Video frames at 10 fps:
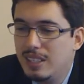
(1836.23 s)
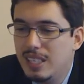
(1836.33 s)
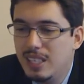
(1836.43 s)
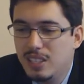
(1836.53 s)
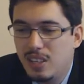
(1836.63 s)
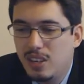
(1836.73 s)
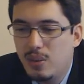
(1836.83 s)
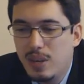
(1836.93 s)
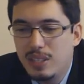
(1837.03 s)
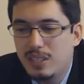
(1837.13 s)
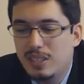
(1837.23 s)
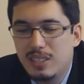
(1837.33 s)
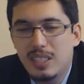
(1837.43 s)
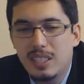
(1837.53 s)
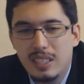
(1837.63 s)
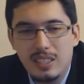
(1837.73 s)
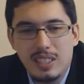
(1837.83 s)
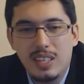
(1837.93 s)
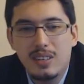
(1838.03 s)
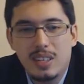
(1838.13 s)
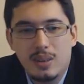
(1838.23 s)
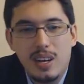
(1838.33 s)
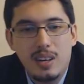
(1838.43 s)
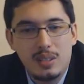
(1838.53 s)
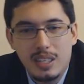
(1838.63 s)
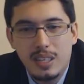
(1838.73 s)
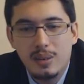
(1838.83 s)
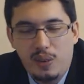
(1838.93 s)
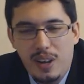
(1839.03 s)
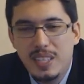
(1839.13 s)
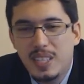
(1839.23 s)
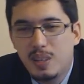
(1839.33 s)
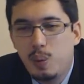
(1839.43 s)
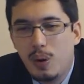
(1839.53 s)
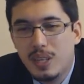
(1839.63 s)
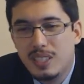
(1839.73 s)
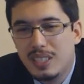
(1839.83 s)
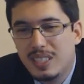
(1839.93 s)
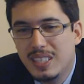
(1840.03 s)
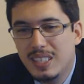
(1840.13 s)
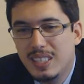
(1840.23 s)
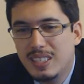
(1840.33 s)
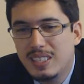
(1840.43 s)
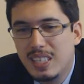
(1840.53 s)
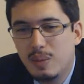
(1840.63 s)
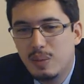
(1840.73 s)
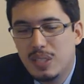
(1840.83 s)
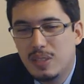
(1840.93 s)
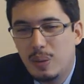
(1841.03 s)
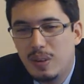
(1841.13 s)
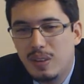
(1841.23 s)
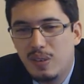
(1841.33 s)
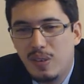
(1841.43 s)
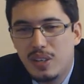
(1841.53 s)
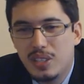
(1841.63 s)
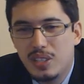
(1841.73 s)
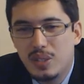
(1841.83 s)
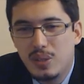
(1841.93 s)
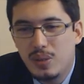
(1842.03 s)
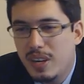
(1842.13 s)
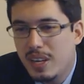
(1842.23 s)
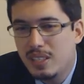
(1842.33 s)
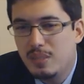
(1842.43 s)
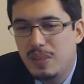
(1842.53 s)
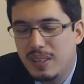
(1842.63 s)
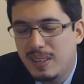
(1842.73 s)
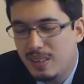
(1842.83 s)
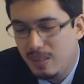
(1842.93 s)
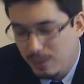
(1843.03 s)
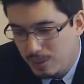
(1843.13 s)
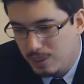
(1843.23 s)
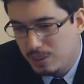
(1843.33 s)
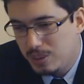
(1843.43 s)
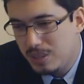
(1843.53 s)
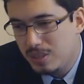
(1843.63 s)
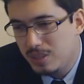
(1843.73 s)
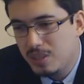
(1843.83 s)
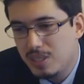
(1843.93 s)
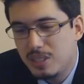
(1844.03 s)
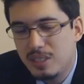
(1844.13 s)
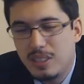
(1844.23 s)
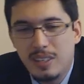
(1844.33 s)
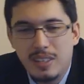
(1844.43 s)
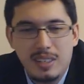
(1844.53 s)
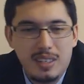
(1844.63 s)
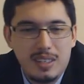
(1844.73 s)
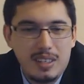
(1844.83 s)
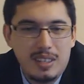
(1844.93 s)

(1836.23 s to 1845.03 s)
leading his home race, you could see it, you could hear it in the crowd. They were very disappointed seeing him stop on the front stretch, bringing out that full course caution, and